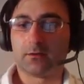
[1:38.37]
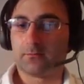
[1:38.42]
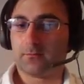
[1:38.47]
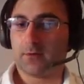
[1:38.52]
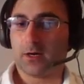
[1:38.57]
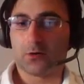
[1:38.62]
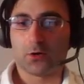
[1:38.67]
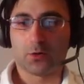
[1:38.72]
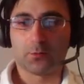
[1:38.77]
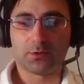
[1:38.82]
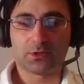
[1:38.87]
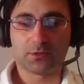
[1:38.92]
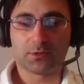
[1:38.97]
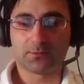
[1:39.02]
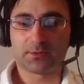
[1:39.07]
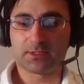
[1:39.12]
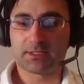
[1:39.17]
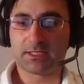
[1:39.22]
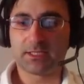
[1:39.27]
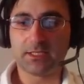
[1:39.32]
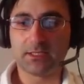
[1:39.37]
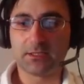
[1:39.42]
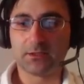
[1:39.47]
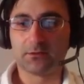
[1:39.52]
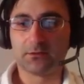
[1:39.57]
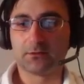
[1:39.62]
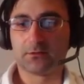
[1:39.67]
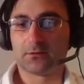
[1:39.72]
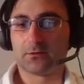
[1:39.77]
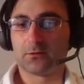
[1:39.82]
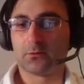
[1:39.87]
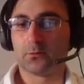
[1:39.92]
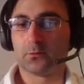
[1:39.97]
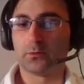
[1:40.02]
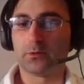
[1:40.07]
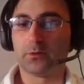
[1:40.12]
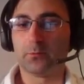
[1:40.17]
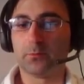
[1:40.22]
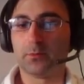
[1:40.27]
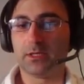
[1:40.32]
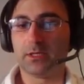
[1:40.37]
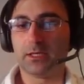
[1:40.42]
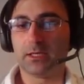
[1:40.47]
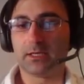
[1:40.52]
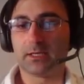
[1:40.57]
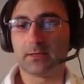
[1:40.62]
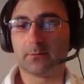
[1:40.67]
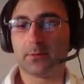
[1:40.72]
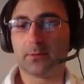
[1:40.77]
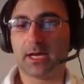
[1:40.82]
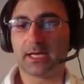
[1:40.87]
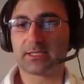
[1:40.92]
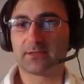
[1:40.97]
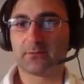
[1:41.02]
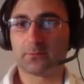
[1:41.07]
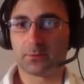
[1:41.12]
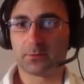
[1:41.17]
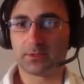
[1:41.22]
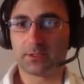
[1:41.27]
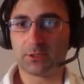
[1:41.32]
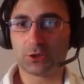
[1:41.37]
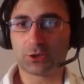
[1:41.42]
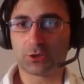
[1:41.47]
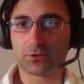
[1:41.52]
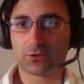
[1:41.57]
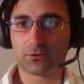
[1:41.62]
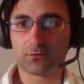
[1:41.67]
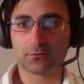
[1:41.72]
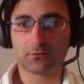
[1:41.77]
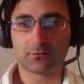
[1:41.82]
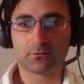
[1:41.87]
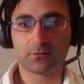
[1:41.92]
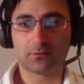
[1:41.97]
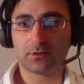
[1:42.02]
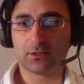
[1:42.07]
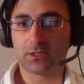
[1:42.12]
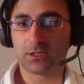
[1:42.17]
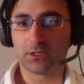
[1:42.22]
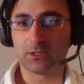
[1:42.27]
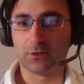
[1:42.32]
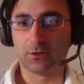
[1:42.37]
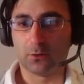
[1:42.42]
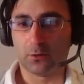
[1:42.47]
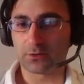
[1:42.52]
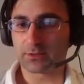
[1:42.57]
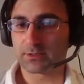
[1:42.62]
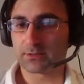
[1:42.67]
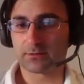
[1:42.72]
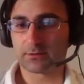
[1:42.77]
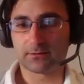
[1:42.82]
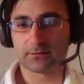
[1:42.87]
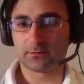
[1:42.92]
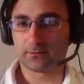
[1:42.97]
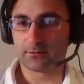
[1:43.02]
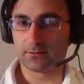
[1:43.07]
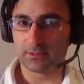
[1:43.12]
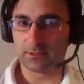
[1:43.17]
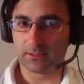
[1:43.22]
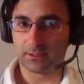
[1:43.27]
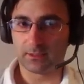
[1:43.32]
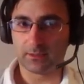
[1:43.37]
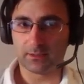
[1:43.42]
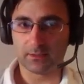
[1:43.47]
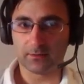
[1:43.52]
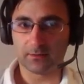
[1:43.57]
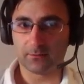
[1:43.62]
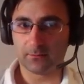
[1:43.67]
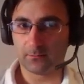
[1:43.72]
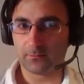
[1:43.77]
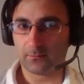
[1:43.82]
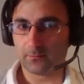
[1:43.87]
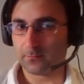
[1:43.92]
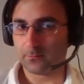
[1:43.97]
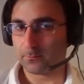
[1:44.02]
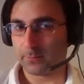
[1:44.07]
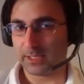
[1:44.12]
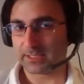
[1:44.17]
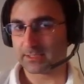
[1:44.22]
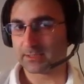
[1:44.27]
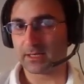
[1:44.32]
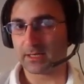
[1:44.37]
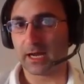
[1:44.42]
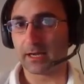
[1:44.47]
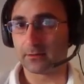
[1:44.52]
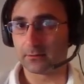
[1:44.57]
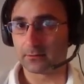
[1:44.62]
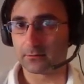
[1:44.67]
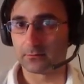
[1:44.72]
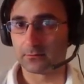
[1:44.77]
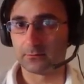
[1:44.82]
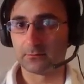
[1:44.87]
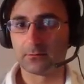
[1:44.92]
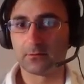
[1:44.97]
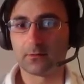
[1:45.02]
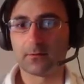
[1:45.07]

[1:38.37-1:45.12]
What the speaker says: our bishop still will be in a passive position. He lost the best diagonal.